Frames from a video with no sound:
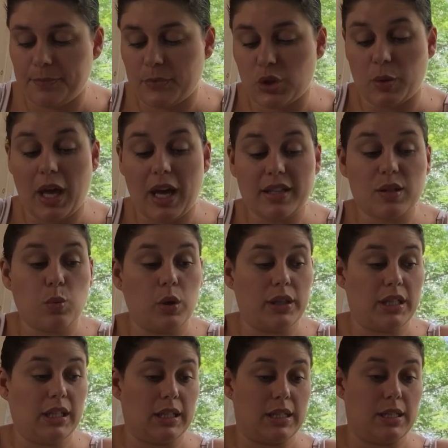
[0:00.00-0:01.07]
So that's one
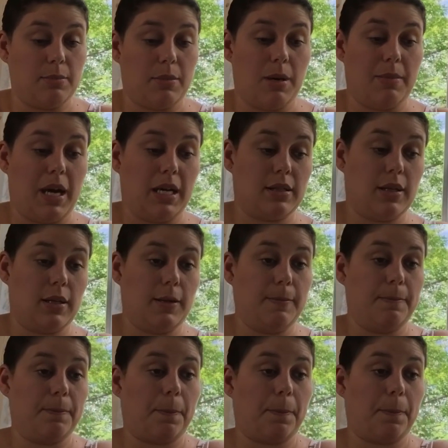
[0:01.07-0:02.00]
thing that's in my basket.